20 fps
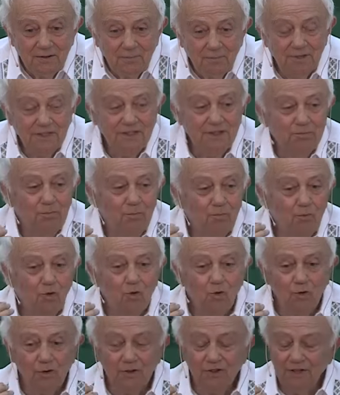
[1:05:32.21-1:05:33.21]
But the,
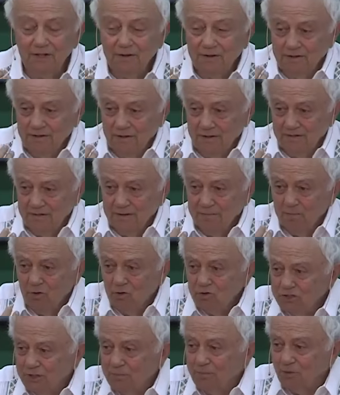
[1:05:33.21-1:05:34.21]
more, the, the, the
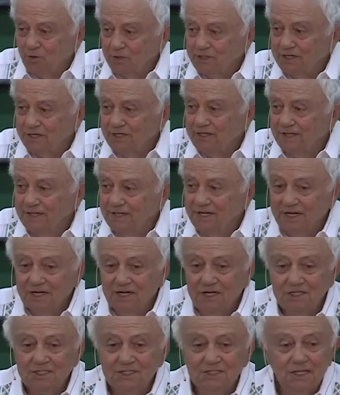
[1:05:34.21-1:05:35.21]
most important thing
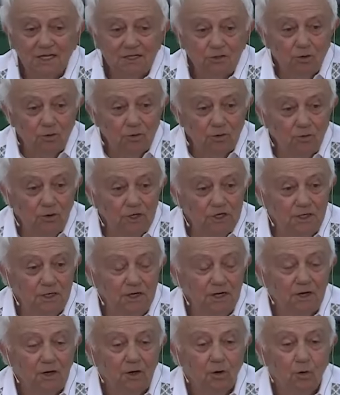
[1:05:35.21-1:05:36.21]
is that we,
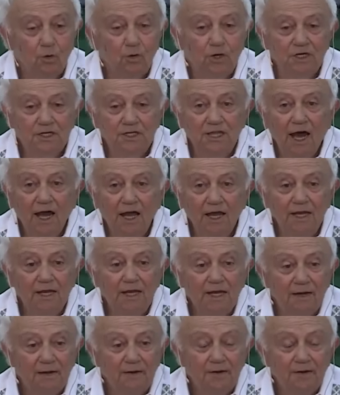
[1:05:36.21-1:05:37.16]
we die